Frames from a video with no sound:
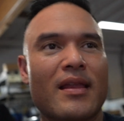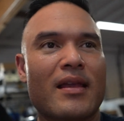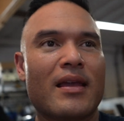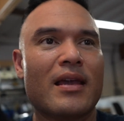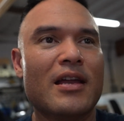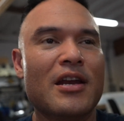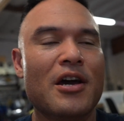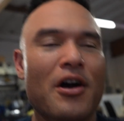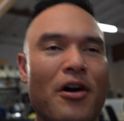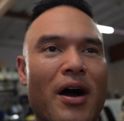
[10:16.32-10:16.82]

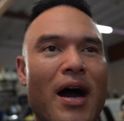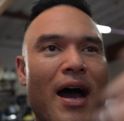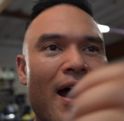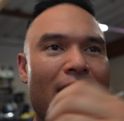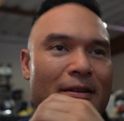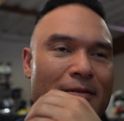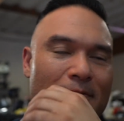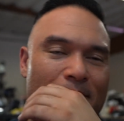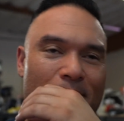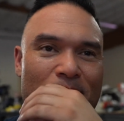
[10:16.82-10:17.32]
You know,
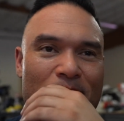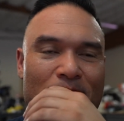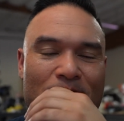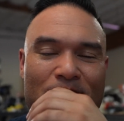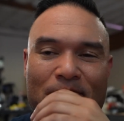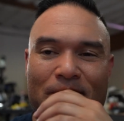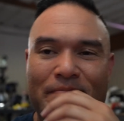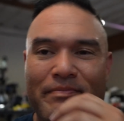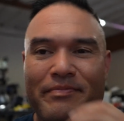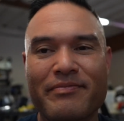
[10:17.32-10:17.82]

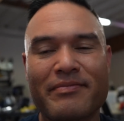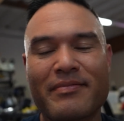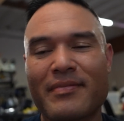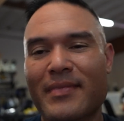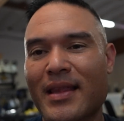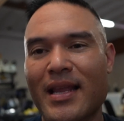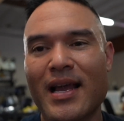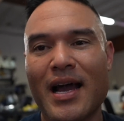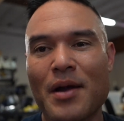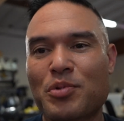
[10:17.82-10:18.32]

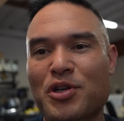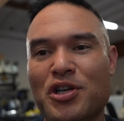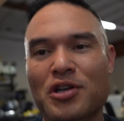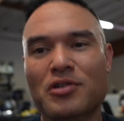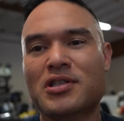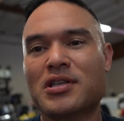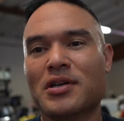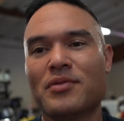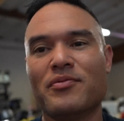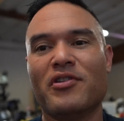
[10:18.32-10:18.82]
I'm
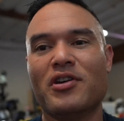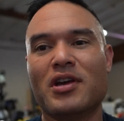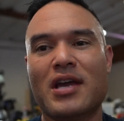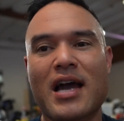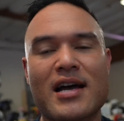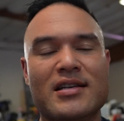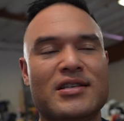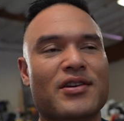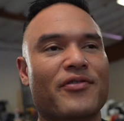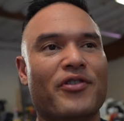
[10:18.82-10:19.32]
sure some of you
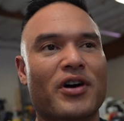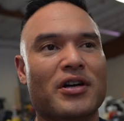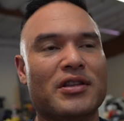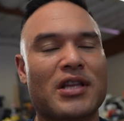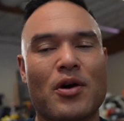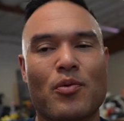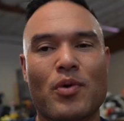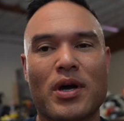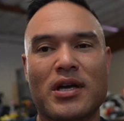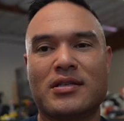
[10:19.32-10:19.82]
guys have felt
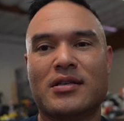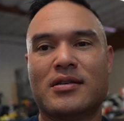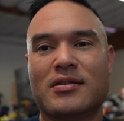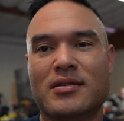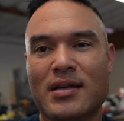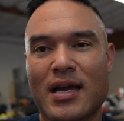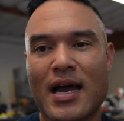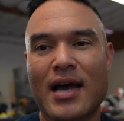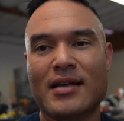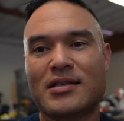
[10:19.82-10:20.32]
that way
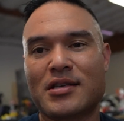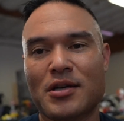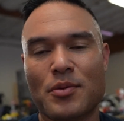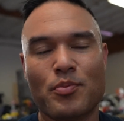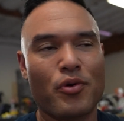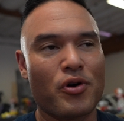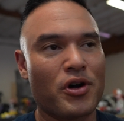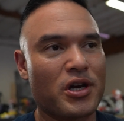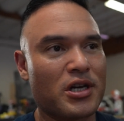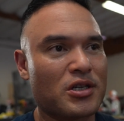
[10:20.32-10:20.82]
at some
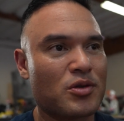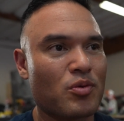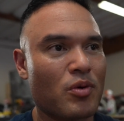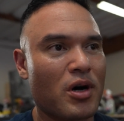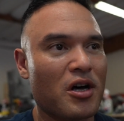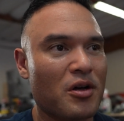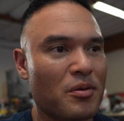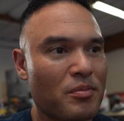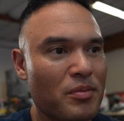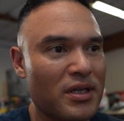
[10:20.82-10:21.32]
point as
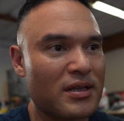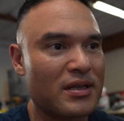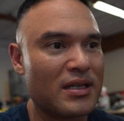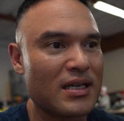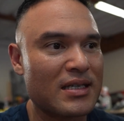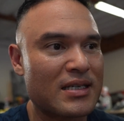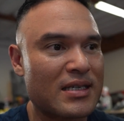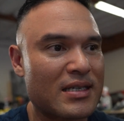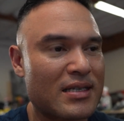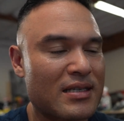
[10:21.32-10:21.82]
well, but
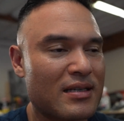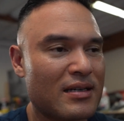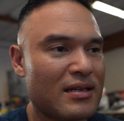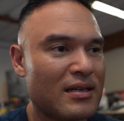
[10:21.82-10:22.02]
this